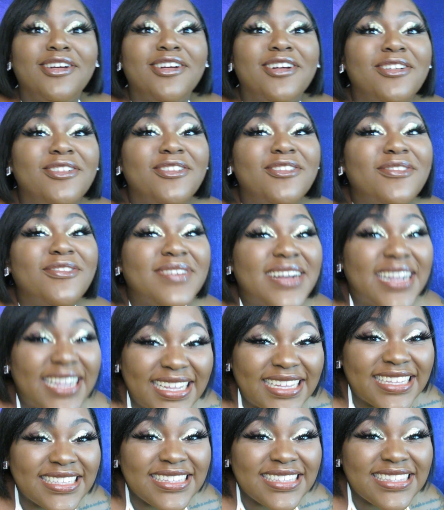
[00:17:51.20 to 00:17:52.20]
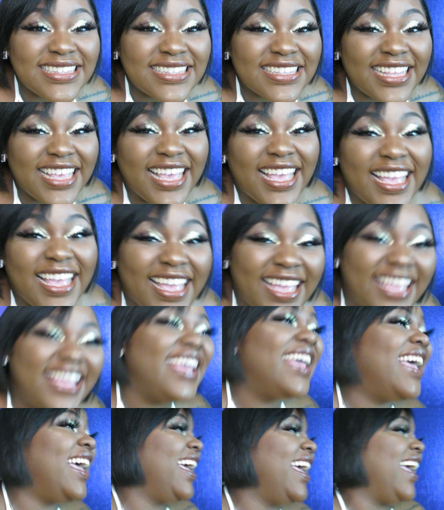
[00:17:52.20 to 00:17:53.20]
What?
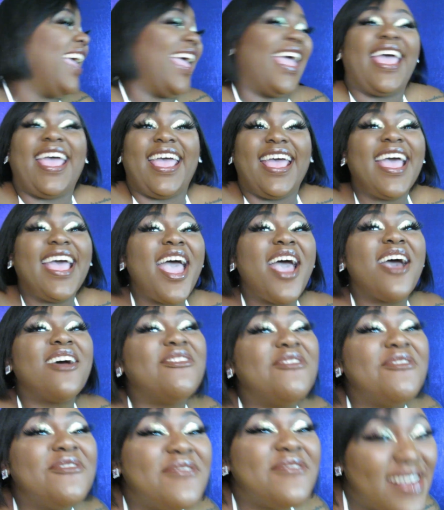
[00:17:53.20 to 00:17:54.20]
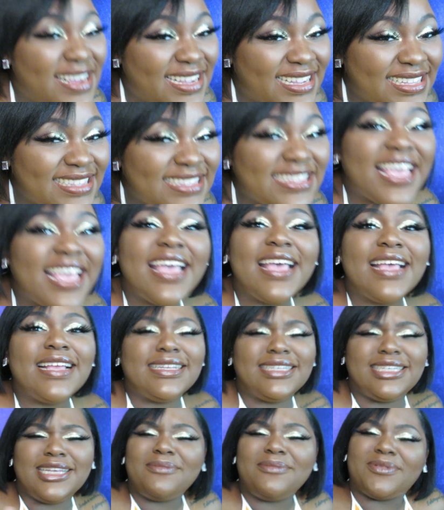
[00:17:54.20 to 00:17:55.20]
What?
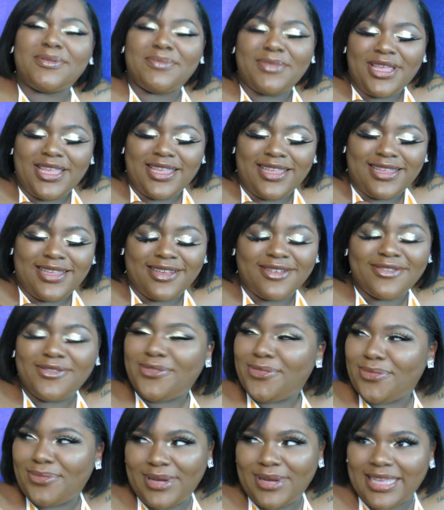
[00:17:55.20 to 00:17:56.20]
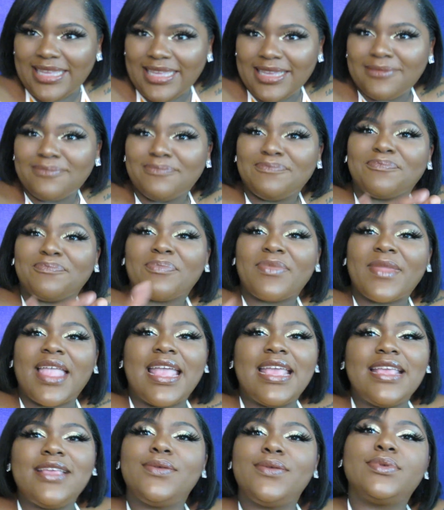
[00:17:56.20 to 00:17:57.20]
Jumping me? For what?
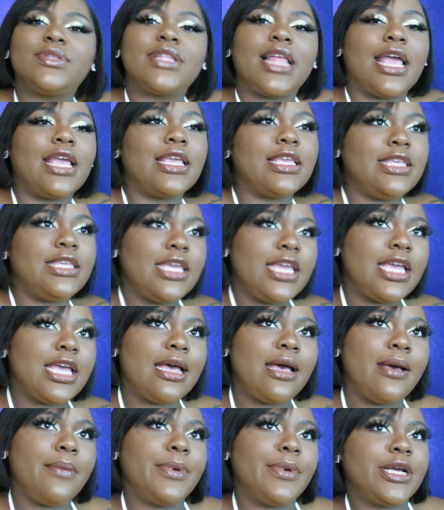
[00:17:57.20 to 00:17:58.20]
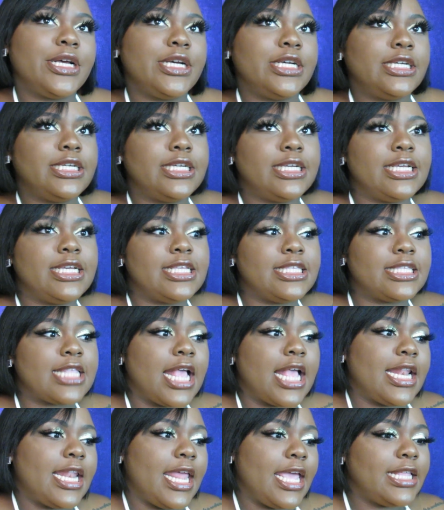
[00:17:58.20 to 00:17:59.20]
And he was like, yeah, because
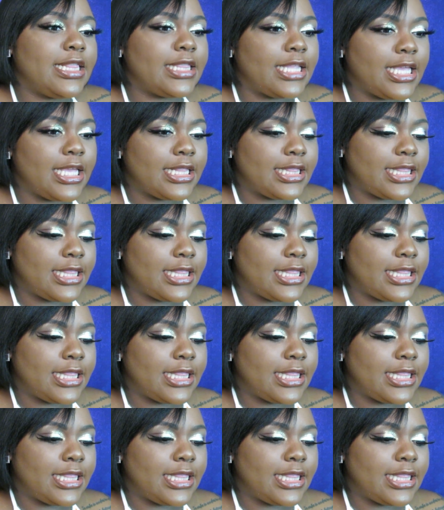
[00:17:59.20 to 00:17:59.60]
they think